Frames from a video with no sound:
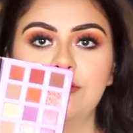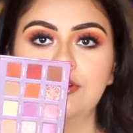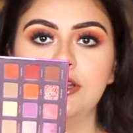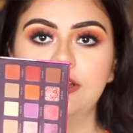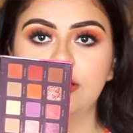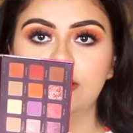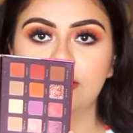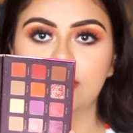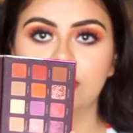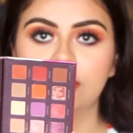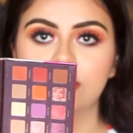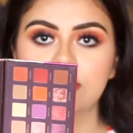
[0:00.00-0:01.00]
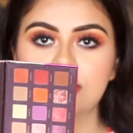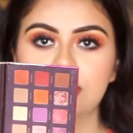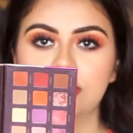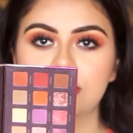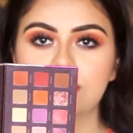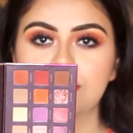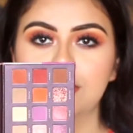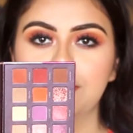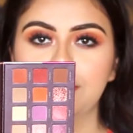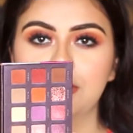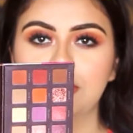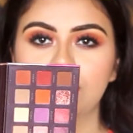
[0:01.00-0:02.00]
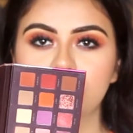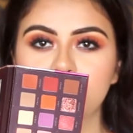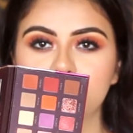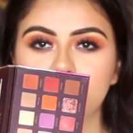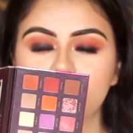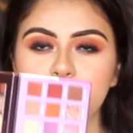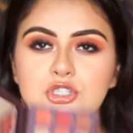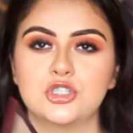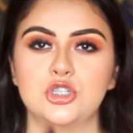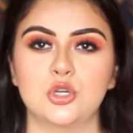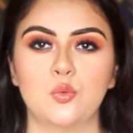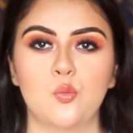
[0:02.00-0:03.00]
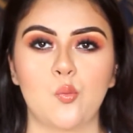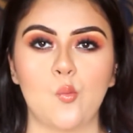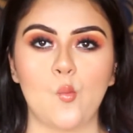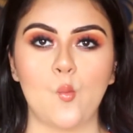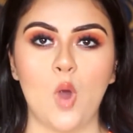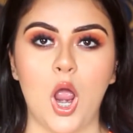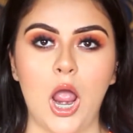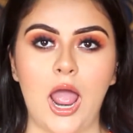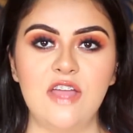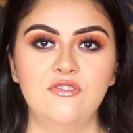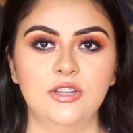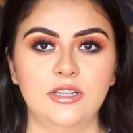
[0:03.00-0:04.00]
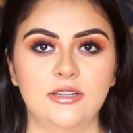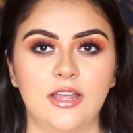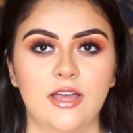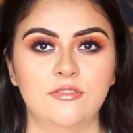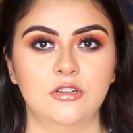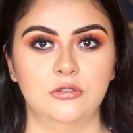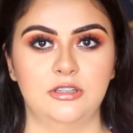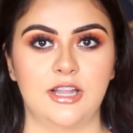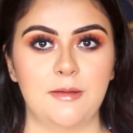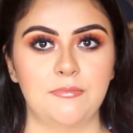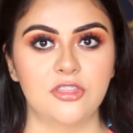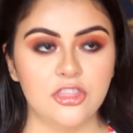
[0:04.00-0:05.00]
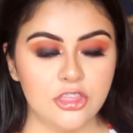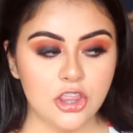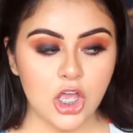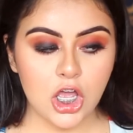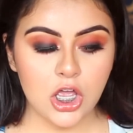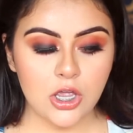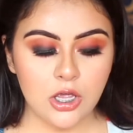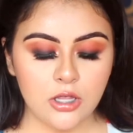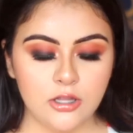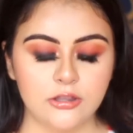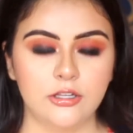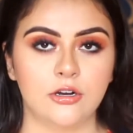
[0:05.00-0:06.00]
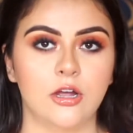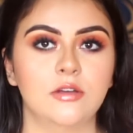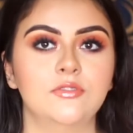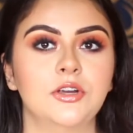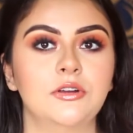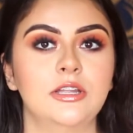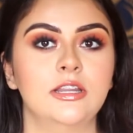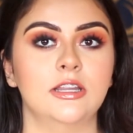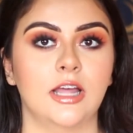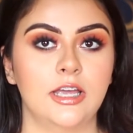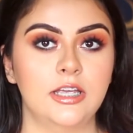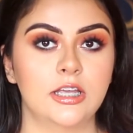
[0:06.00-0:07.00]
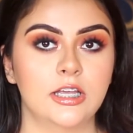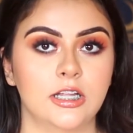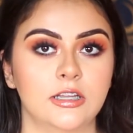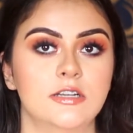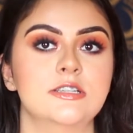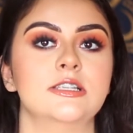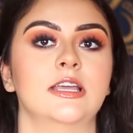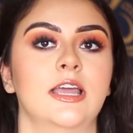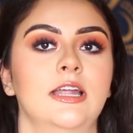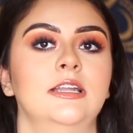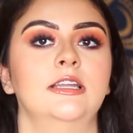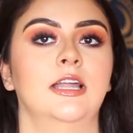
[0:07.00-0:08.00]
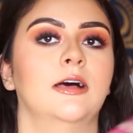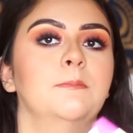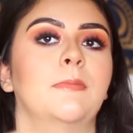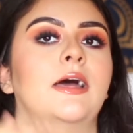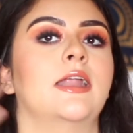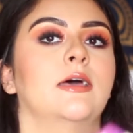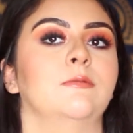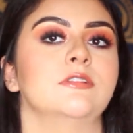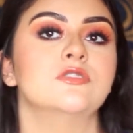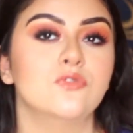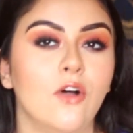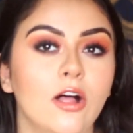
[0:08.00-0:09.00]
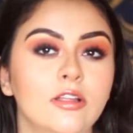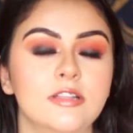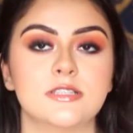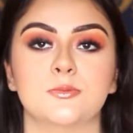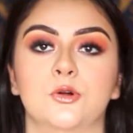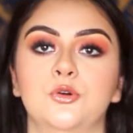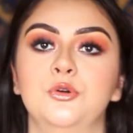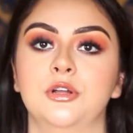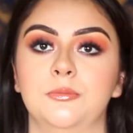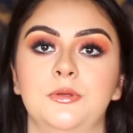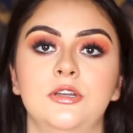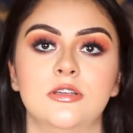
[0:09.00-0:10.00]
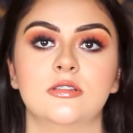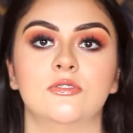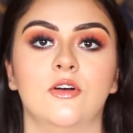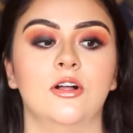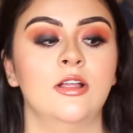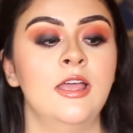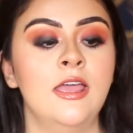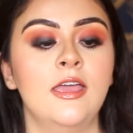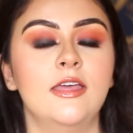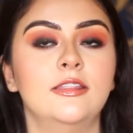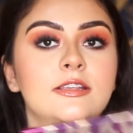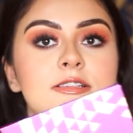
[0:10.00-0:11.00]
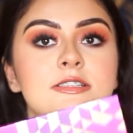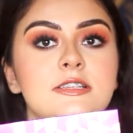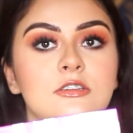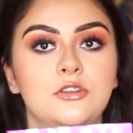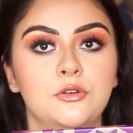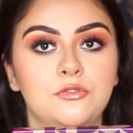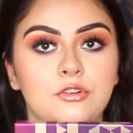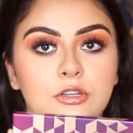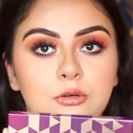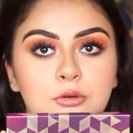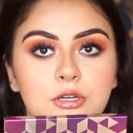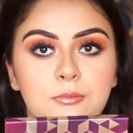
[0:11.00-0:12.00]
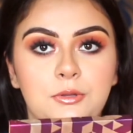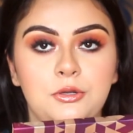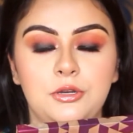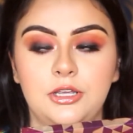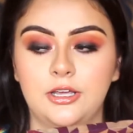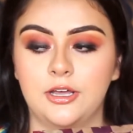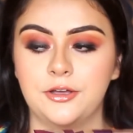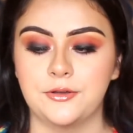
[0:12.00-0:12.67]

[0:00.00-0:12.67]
I really like the colors in this one, but they're just, I feel like they have no depth. They're all very light colors. Again, not Bad Habits' fault, it's more Huda Beauty's fault. This is a dupe for the Huda Beauty